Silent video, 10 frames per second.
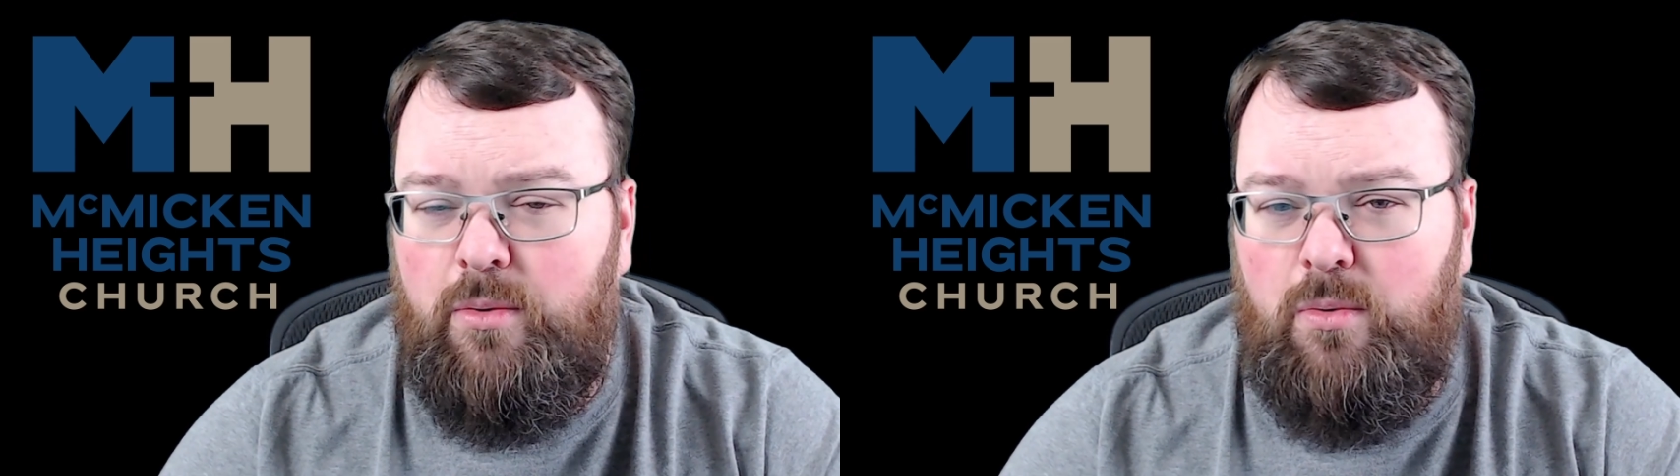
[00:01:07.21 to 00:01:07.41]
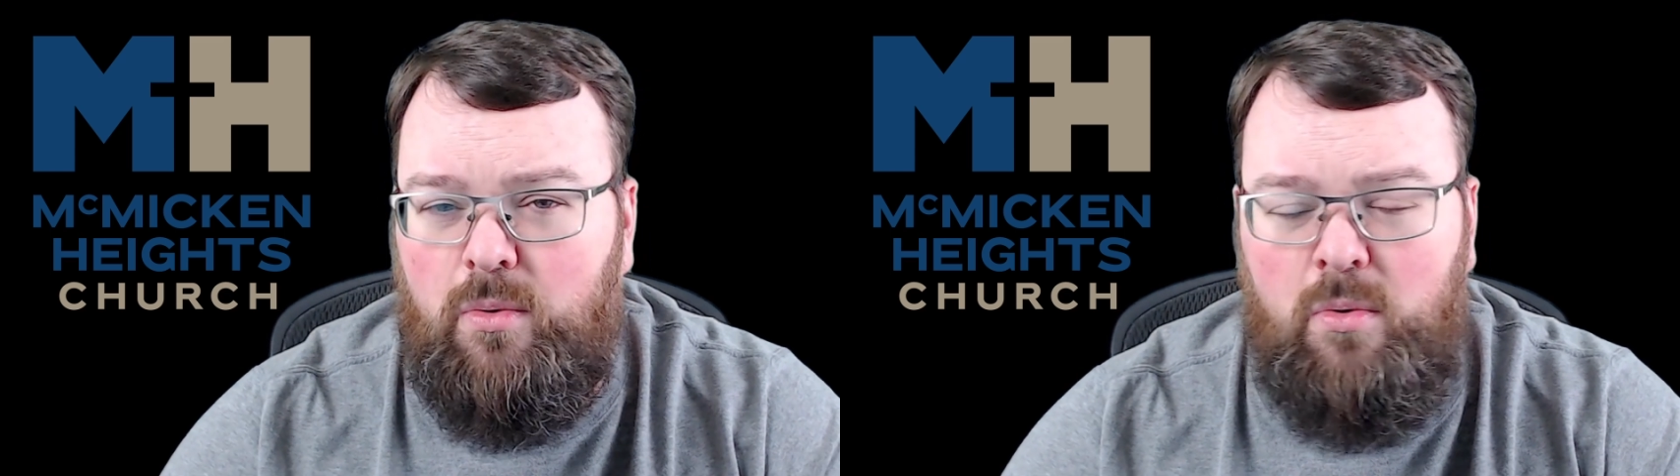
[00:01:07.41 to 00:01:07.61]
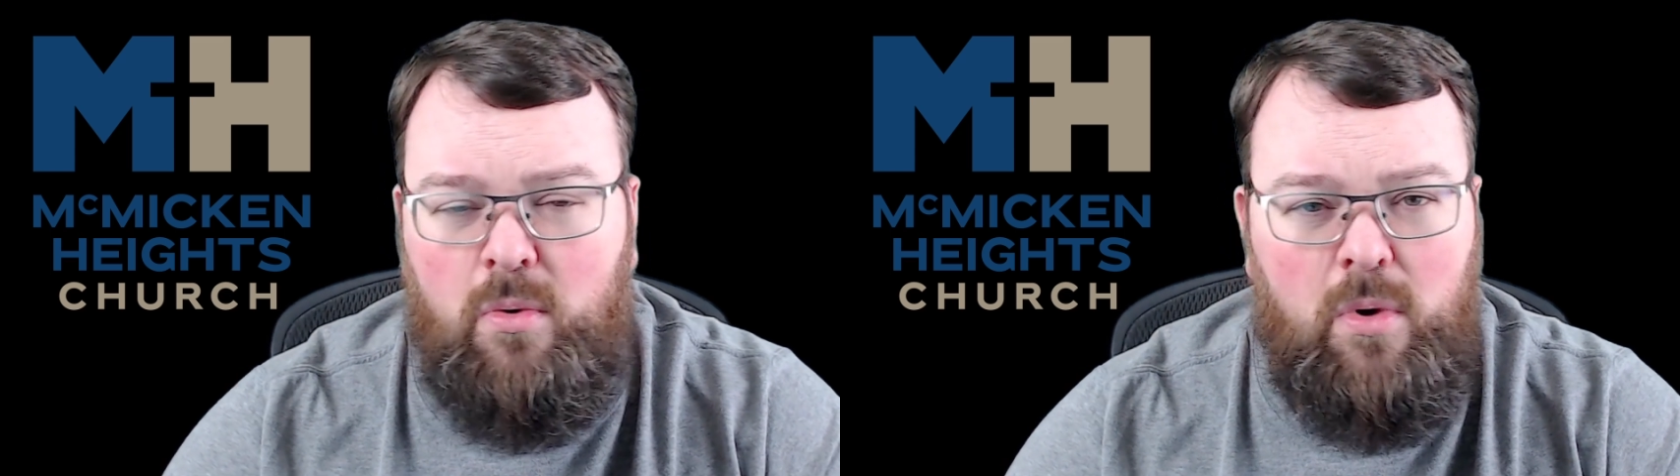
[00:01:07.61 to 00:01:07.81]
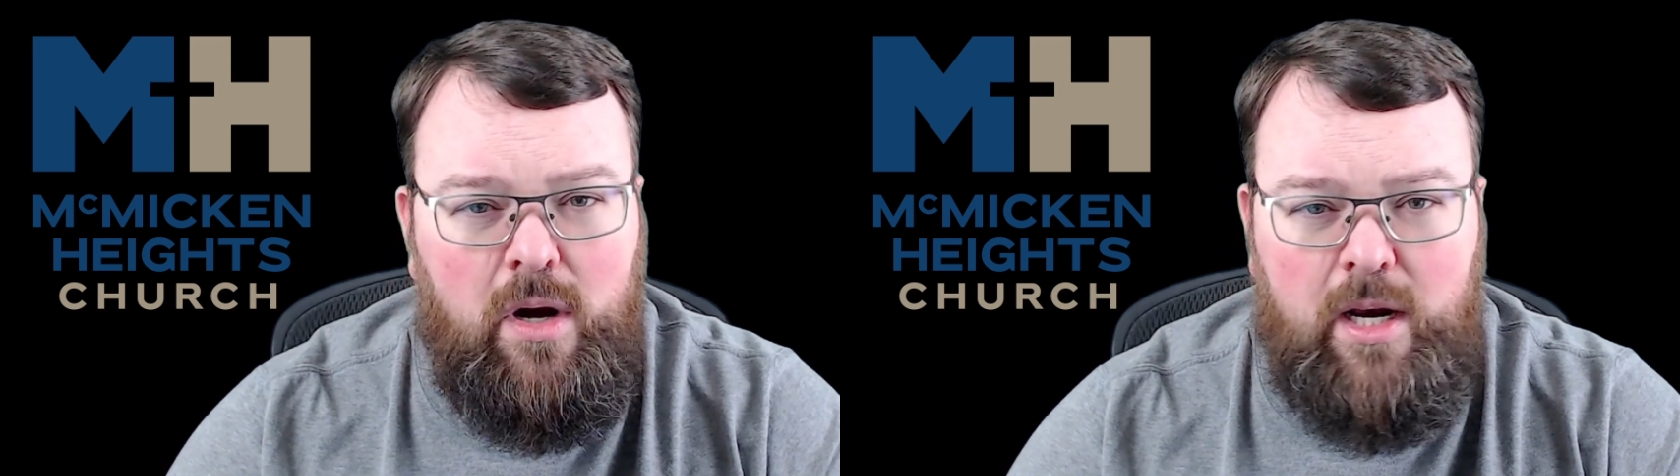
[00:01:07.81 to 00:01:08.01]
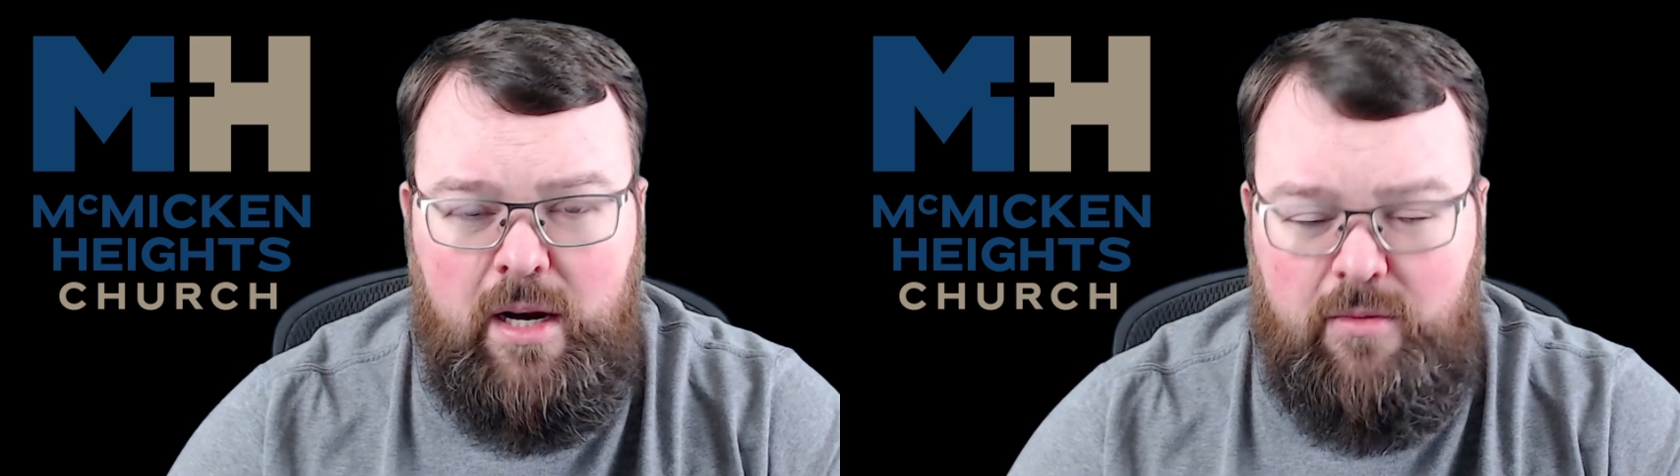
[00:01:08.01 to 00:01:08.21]

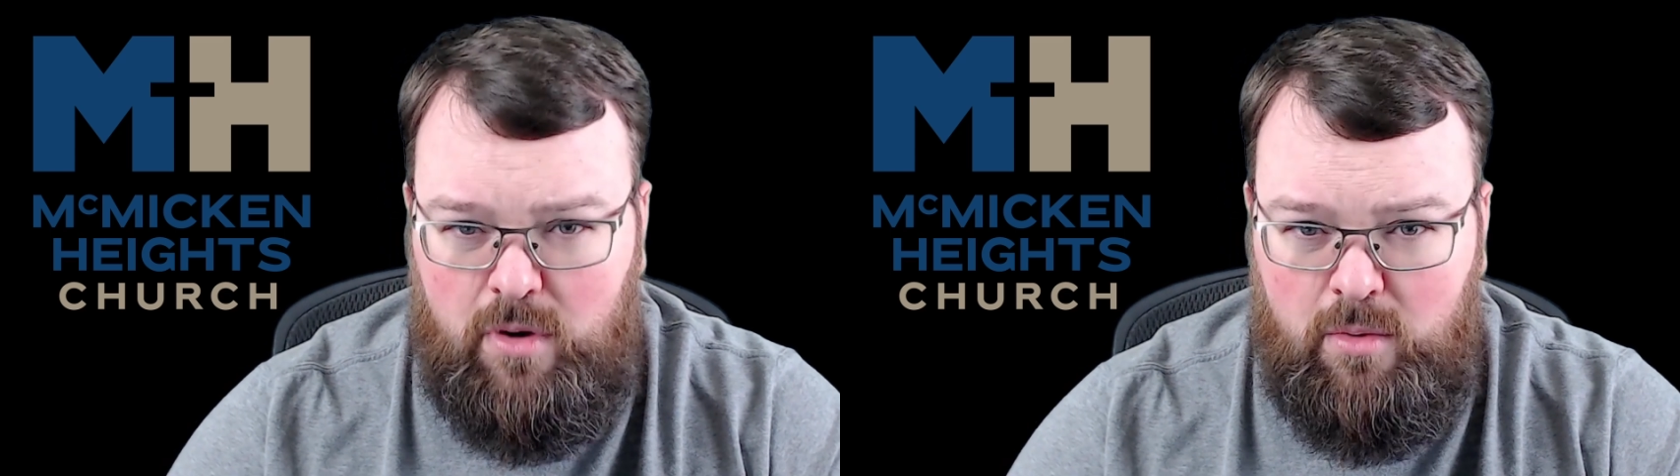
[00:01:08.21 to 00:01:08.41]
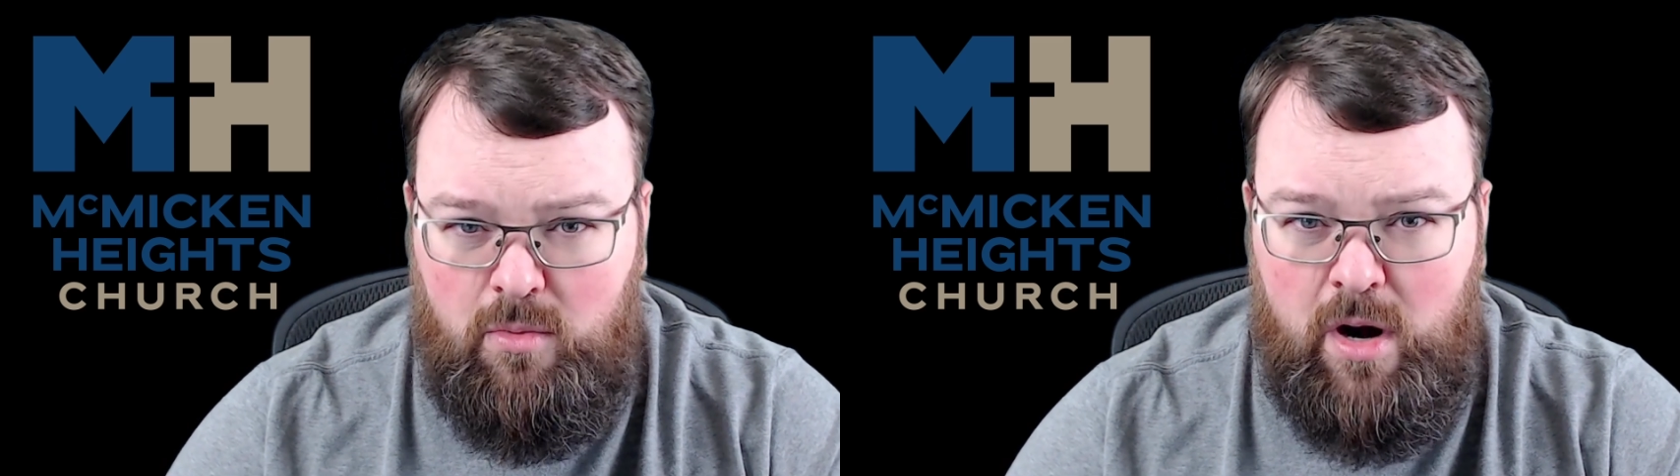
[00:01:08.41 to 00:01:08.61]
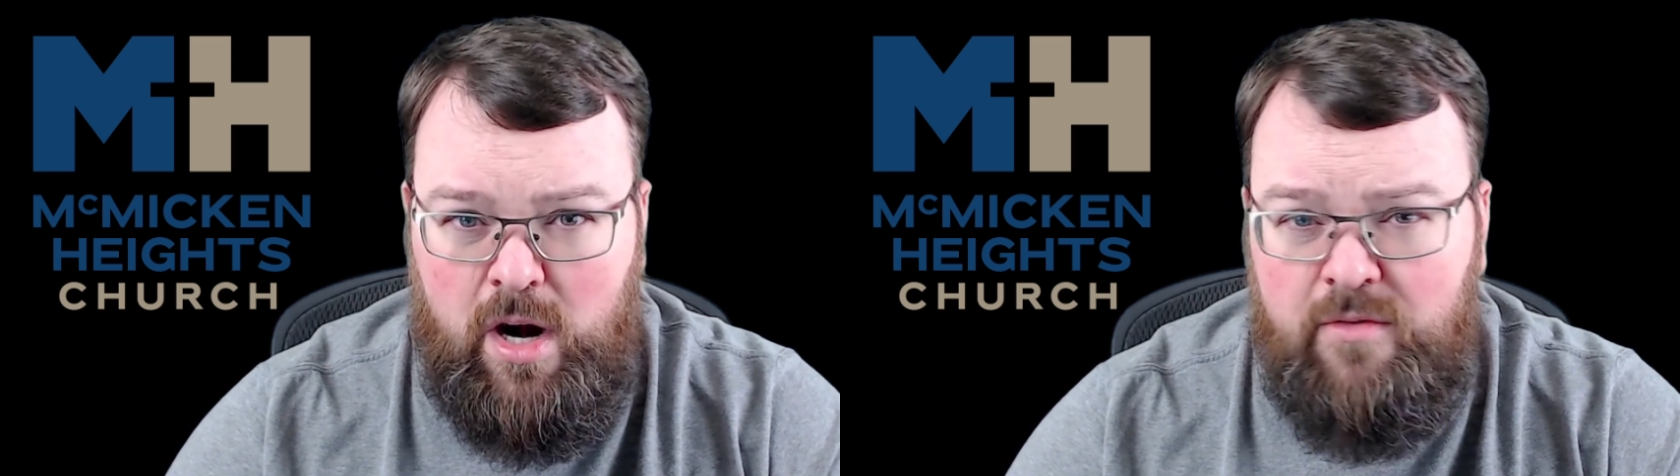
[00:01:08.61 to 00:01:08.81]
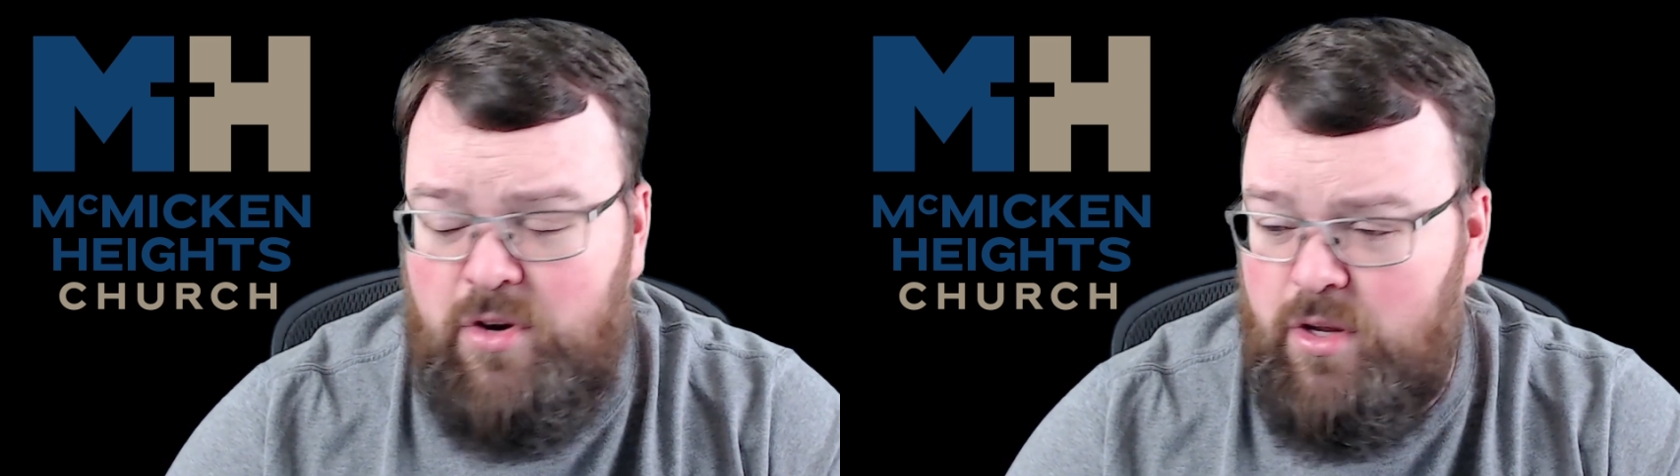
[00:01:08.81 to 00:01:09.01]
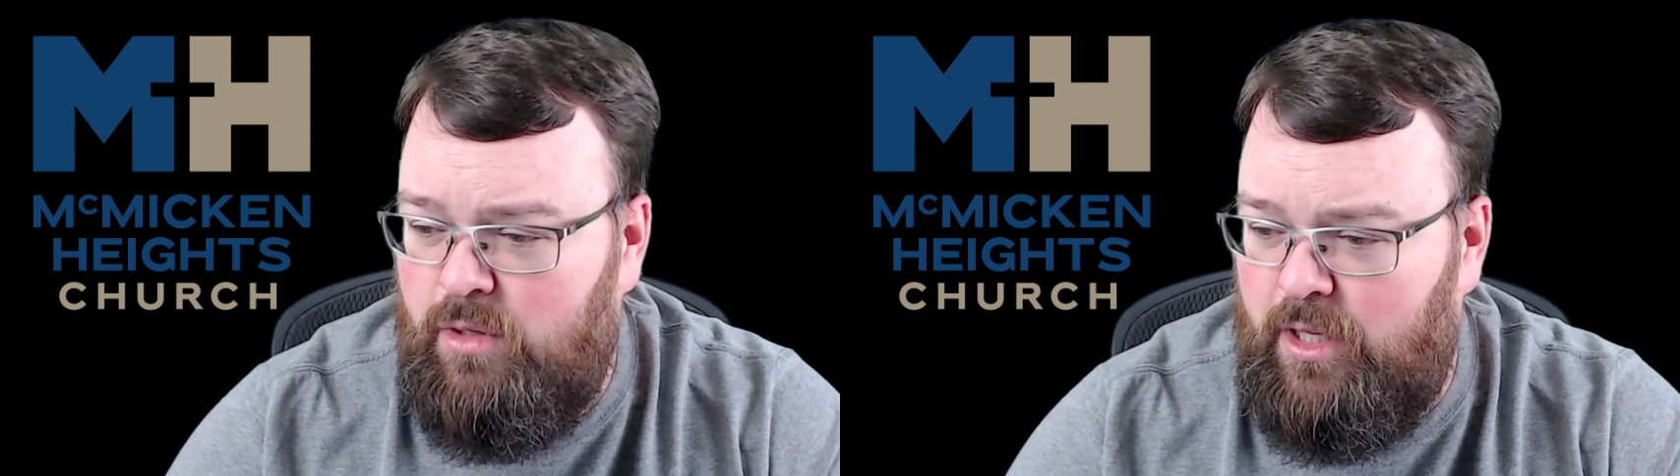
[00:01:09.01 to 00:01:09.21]
whatever,
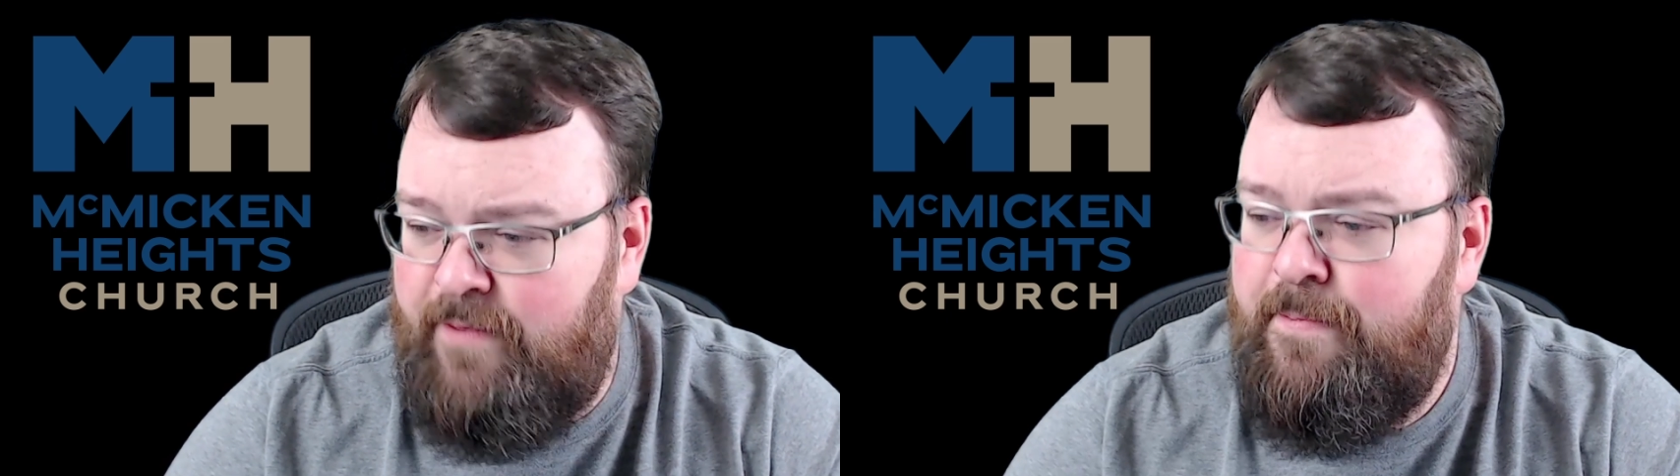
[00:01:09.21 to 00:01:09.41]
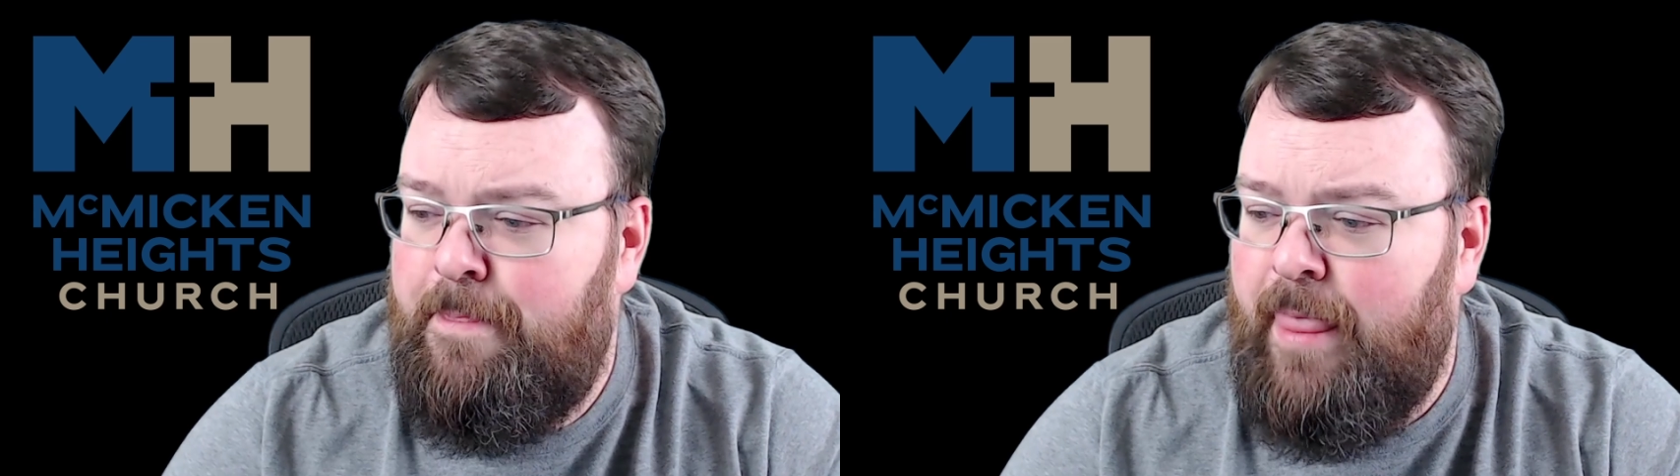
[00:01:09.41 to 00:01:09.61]
wherever you live,